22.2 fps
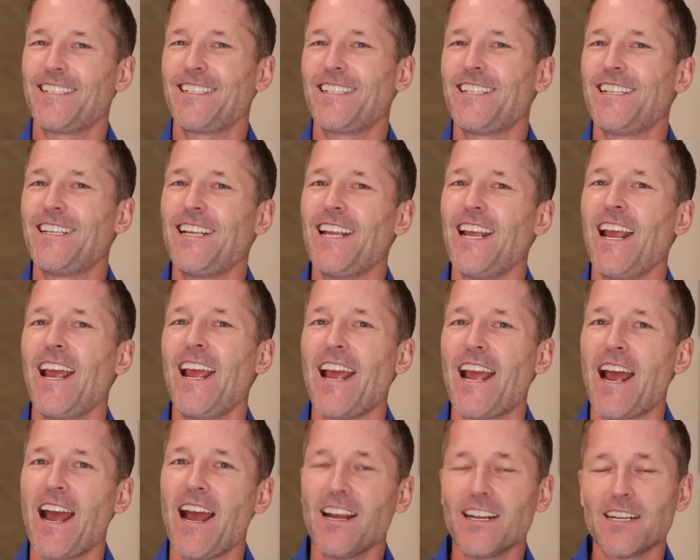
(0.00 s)

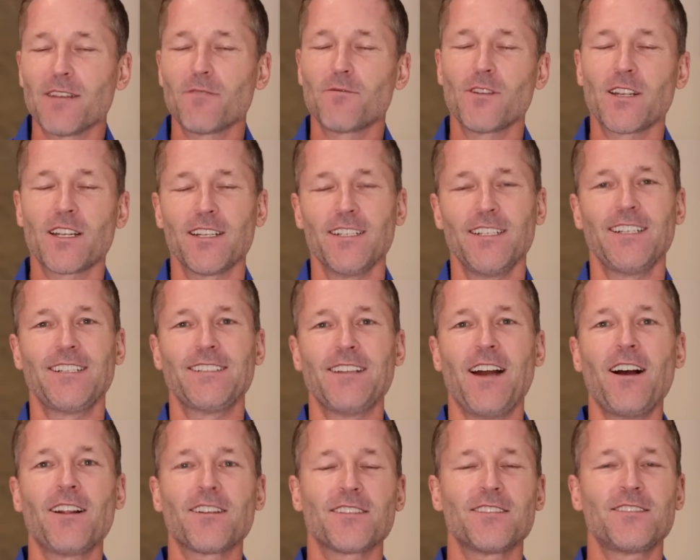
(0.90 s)
Yeah. And if we can
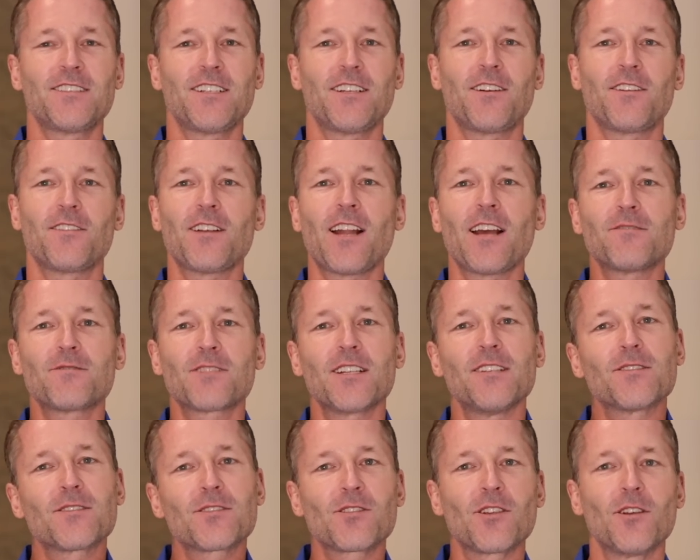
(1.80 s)
acknowledge it, our lives
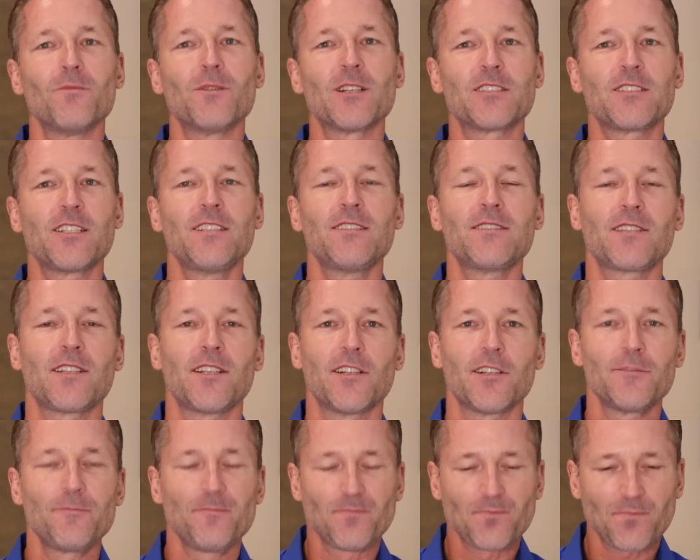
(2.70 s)
get so much
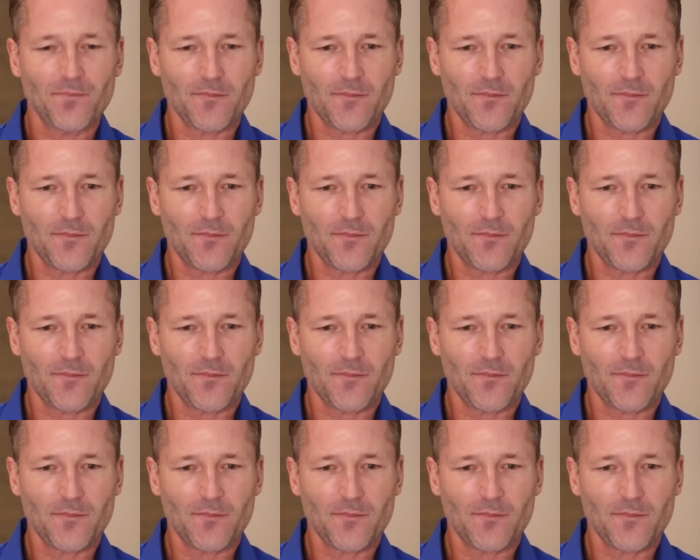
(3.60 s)
easier.